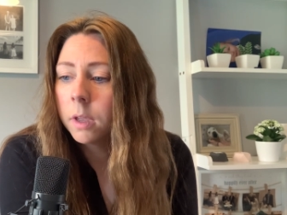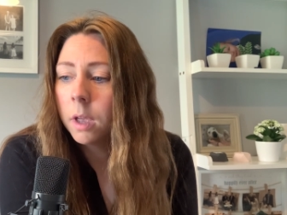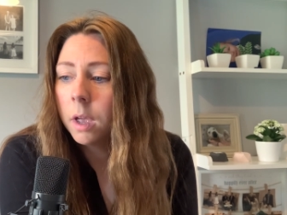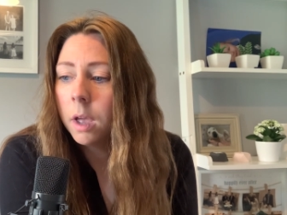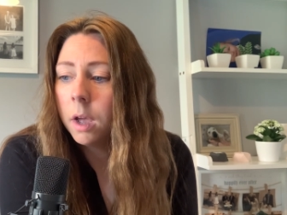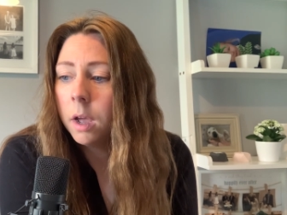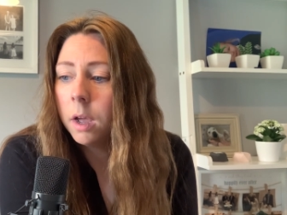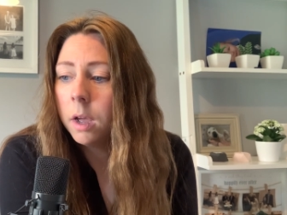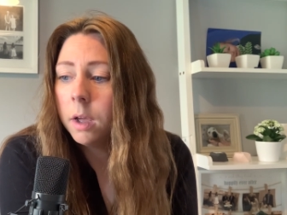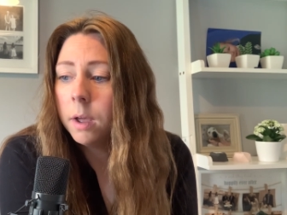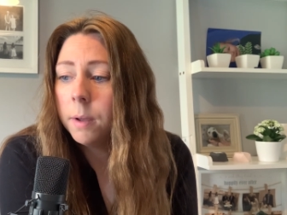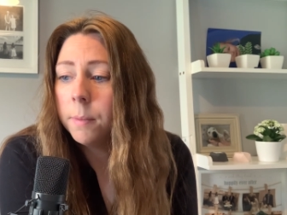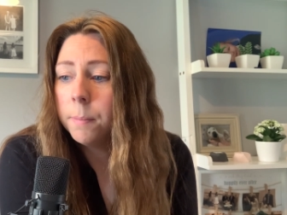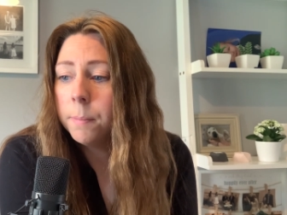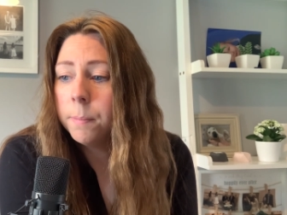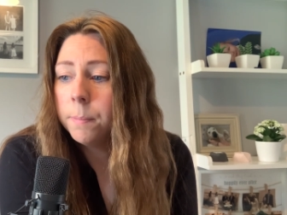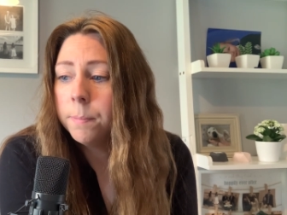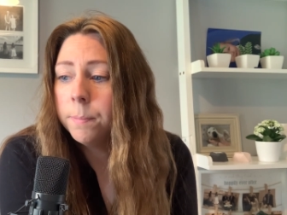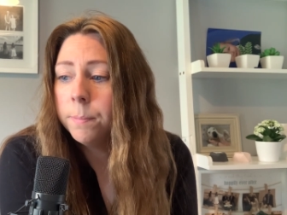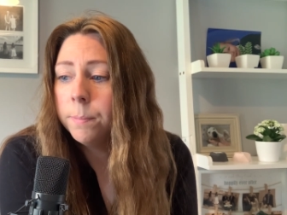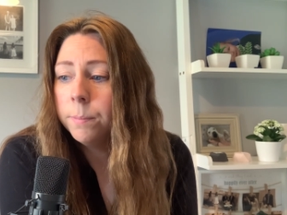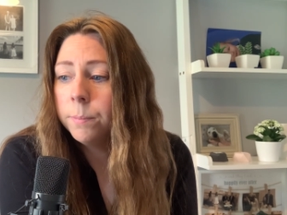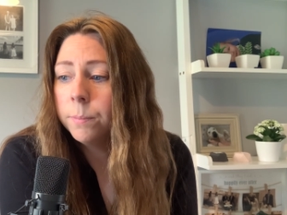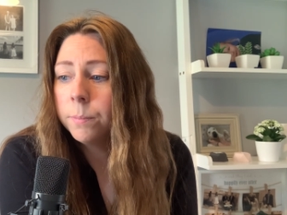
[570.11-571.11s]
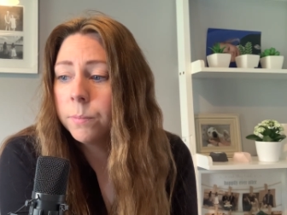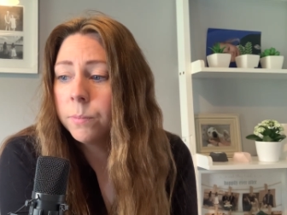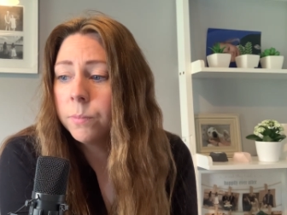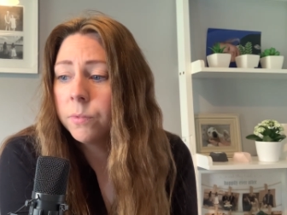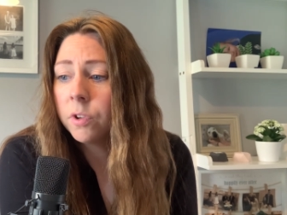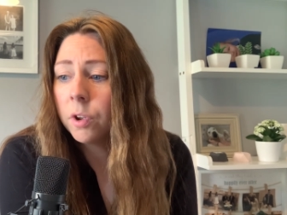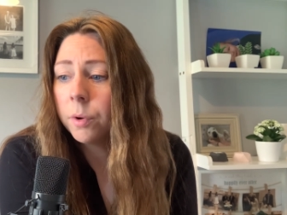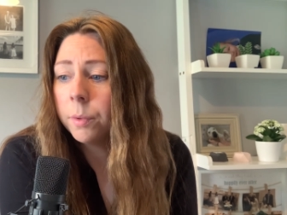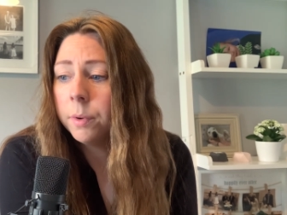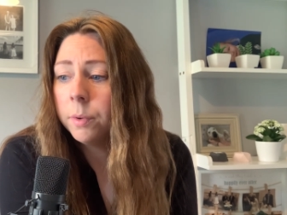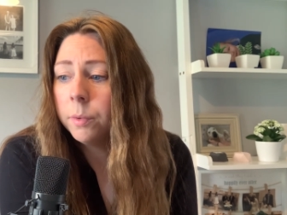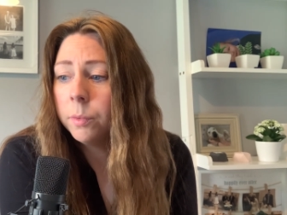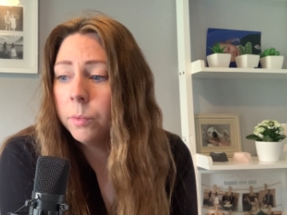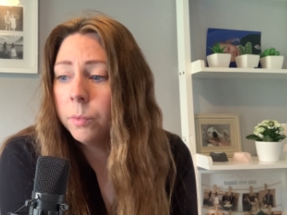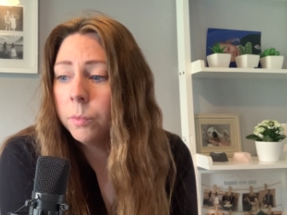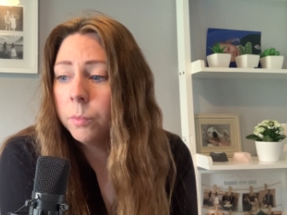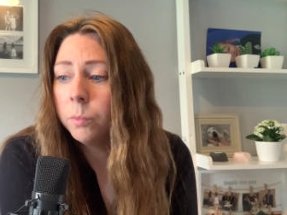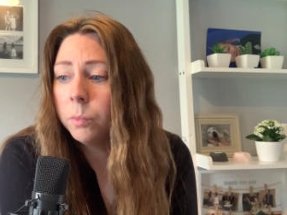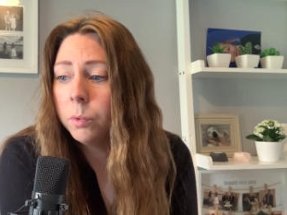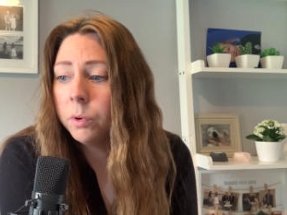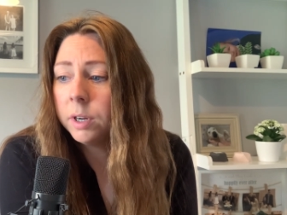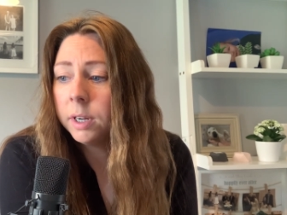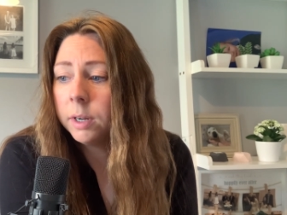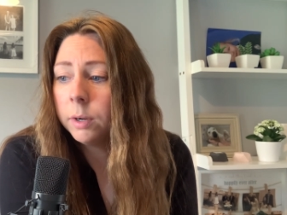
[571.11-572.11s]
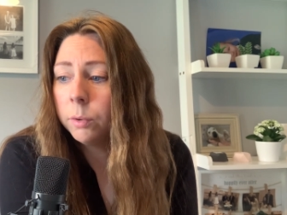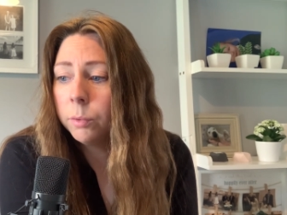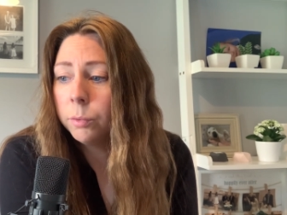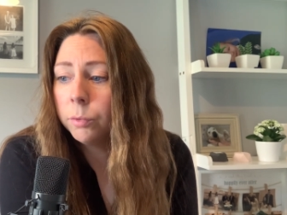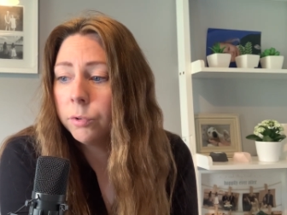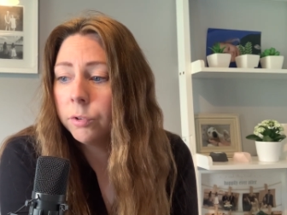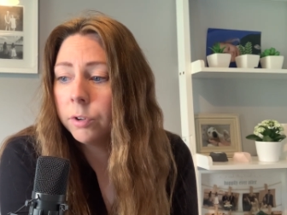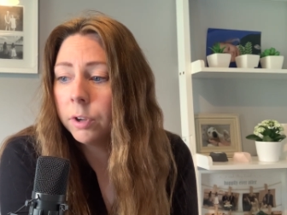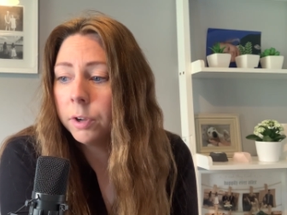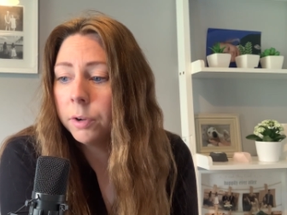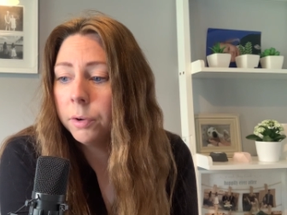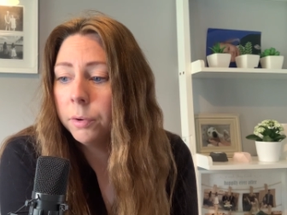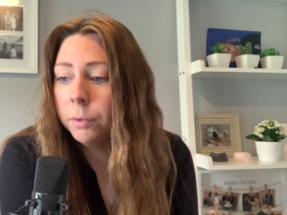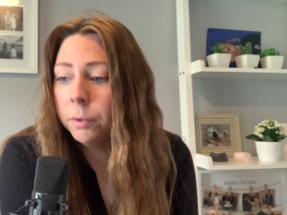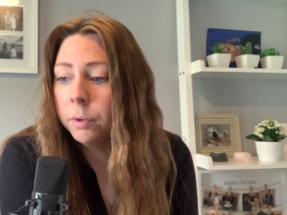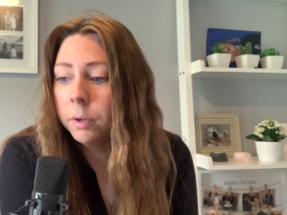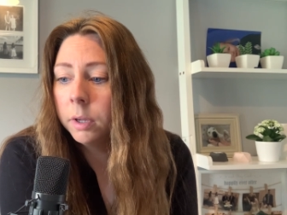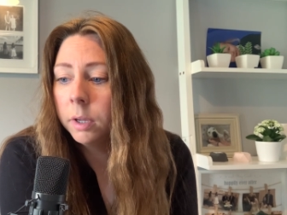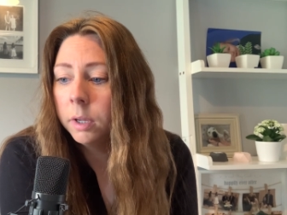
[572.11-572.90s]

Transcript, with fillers: Um, so would it also